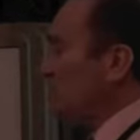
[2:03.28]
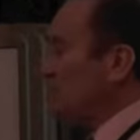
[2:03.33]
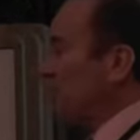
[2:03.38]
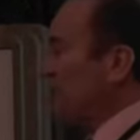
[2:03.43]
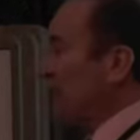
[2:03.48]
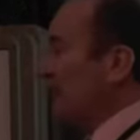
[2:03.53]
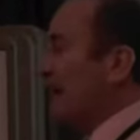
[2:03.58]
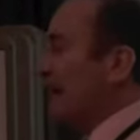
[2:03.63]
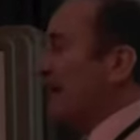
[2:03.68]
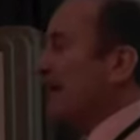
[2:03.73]

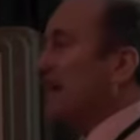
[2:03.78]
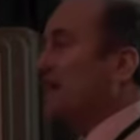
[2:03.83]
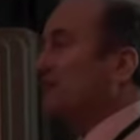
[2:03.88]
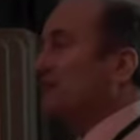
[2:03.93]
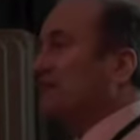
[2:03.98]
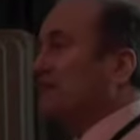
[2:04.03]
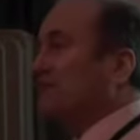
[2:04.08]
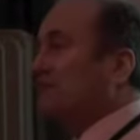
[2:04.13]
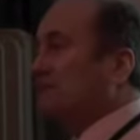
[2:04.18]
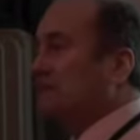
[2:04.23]
on the
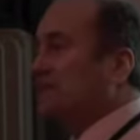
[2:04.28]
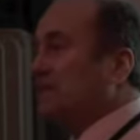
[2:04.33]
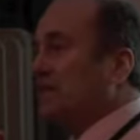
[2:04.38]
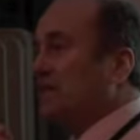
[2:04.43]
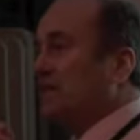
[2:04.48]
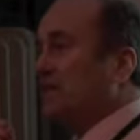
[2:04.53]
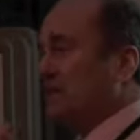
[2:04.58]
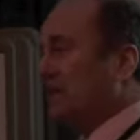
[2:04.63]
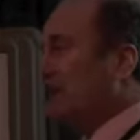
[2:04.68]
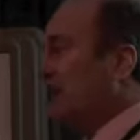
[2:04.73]
hand of the
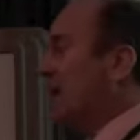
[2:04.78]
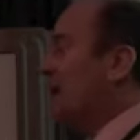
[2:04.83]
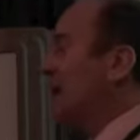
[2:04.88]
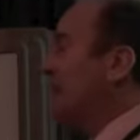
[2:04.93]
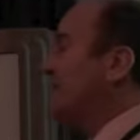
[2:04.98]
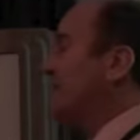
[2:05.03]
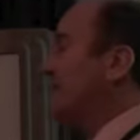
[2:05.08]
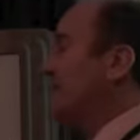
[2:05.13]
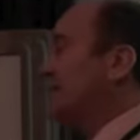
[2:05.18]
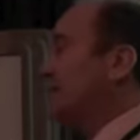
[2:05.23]
teddy,
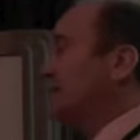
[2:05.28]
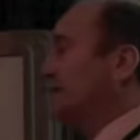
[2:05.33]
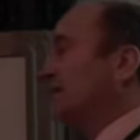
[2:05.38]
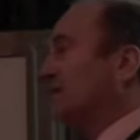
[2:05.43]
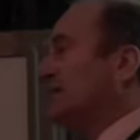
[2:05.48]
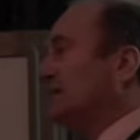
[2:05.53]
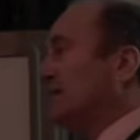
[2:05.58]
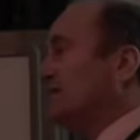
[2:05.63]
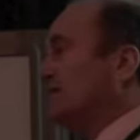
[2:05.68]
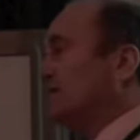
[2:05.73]
and then
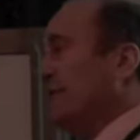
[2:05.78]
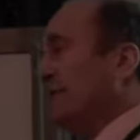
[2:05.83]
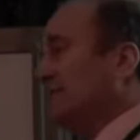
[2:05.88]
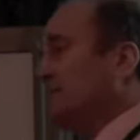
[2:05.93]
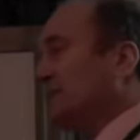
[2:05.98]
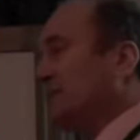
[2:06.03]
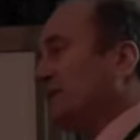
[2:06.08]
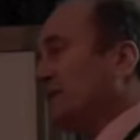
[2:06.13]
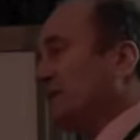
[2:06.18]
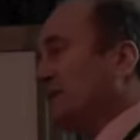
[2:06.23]
the
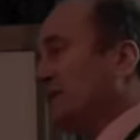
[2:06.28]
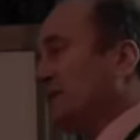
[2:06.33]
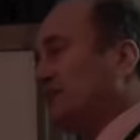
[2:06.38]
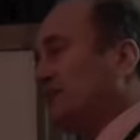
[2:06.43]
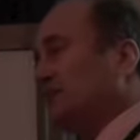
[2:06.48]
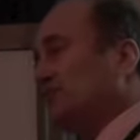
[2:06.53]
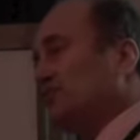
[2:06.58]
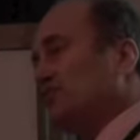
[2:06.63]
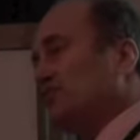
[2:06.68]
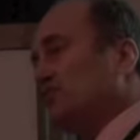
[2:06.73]
baby
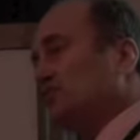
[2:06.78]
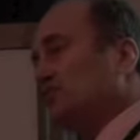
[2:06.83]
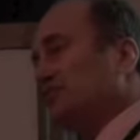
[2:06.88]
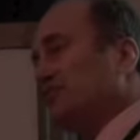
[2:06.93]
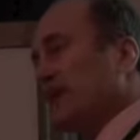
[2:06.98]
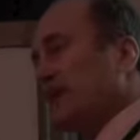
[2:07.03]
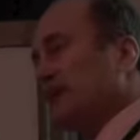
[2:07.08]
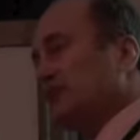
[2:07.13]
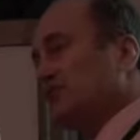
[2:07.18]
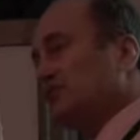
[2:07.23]
again can
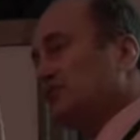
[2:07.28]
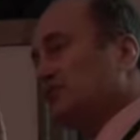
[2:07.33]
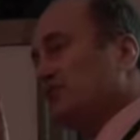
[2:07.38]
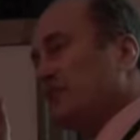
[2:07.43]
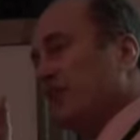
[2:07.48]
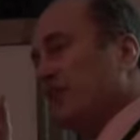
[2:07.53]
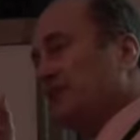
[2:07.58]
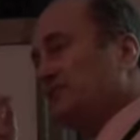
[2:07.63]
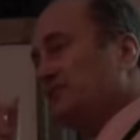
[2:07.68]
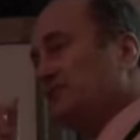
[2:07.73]
use that as a
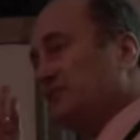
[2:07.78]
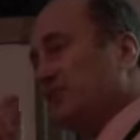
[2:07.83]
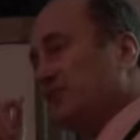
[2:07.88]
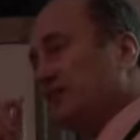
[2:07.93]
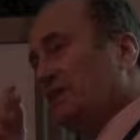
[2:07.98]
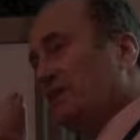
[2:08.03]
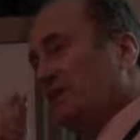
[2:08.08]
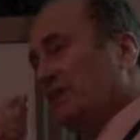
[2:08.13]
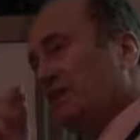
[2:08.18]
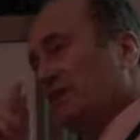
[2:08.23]
way of
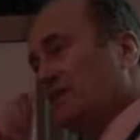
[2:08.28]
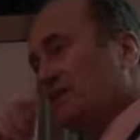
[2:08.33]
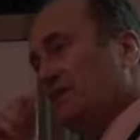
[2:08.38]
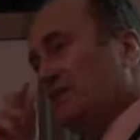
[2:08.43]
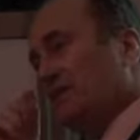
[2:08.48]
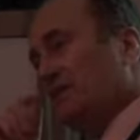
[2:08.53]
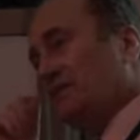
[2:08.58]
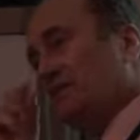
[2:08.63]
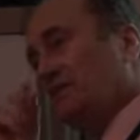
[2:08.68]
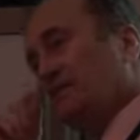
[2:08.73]
settling,
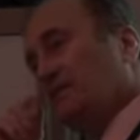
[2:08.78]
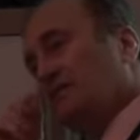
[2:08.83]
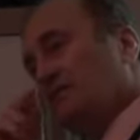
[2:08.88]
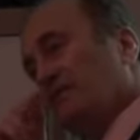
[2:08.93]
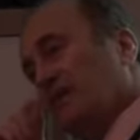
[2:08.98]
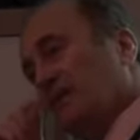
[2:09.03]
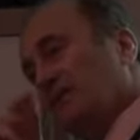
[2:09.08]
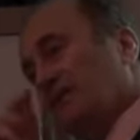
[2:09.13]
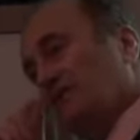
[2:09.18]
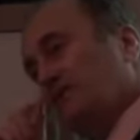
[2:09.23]

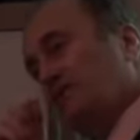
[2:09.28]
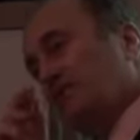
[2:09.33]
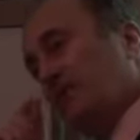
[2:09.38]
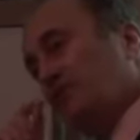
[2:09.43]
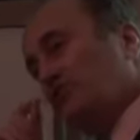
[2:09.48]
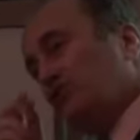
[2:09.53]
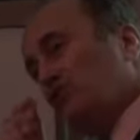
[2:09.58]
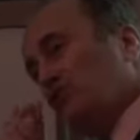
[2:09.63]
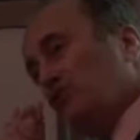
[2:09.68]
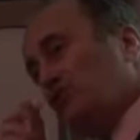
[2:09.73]
right, as
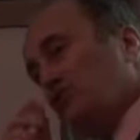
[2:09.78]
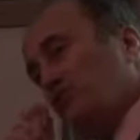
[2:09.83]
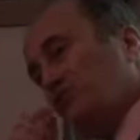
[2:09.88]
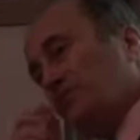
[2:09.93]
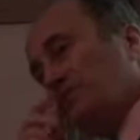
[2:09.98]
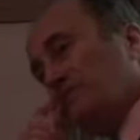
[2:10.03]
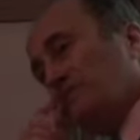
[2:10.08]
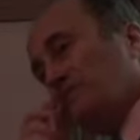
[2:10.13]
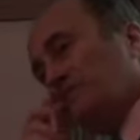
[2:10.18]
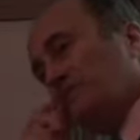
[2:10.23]
they do
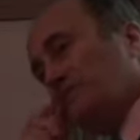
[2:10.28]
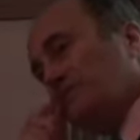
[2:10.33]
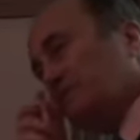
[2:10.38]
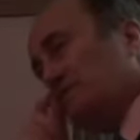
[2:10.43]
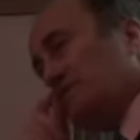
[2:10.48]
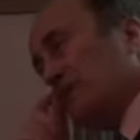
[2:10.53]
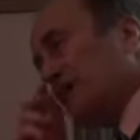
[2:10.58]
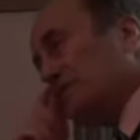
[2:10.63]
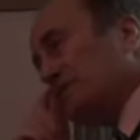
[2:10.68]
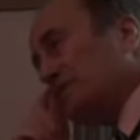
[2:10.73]
with
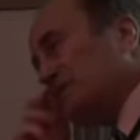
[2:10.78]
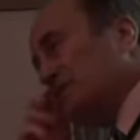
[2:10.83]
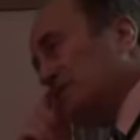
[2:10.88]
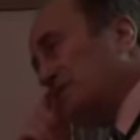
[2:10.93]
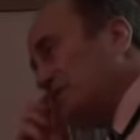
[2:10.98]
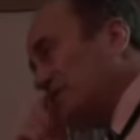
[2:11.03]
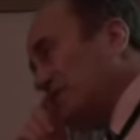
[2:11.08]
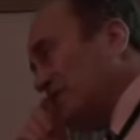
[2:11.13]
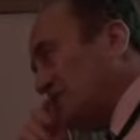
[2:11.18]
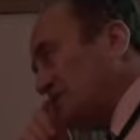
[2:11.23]
satin
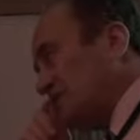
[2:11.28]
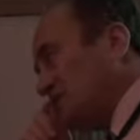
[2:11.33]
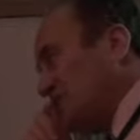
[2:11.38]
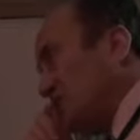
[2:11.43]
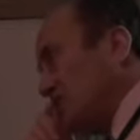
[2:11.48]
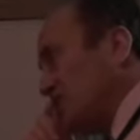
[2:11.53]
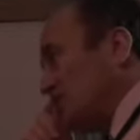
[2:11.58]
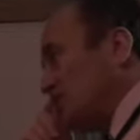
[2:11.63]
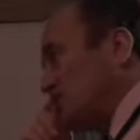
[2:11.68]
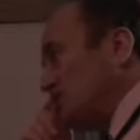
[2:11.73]
and things.
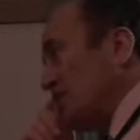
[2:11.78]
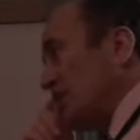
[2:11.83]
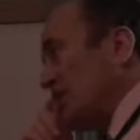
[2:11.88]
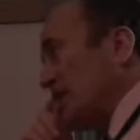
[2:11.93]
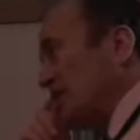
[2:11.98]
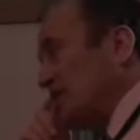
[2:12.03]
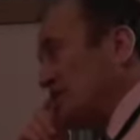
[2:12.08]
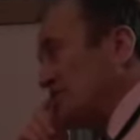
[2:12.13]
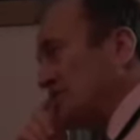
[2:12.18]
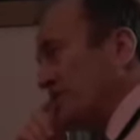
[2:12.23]
So
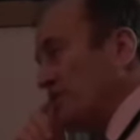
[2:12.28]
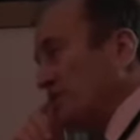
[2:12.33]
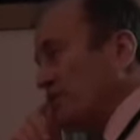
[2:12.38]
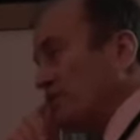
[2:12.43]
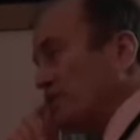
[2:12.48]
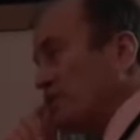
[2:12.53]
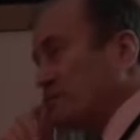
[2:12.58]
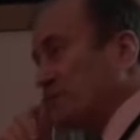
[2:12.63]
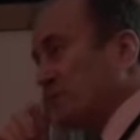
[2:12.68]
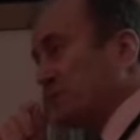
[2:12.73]
anything
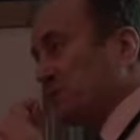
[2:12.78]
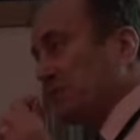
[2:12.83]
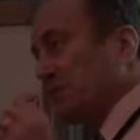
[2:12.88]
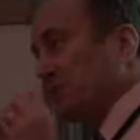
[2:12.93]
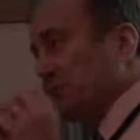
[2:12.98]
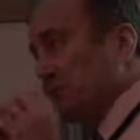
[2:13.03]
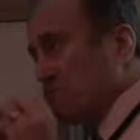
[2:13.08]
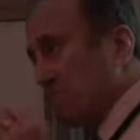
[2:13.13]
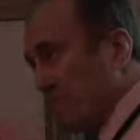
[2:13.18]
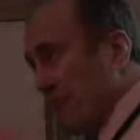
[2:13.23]
that
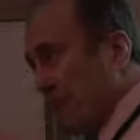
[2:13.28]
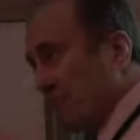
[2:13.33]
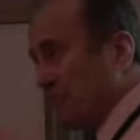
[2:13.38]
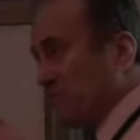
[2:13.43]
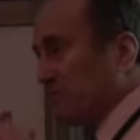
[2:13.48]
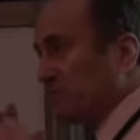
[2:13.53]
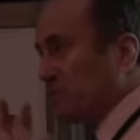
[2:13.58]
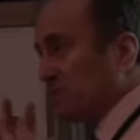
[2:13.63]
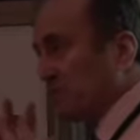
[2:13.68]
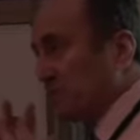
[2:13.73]
represents mum in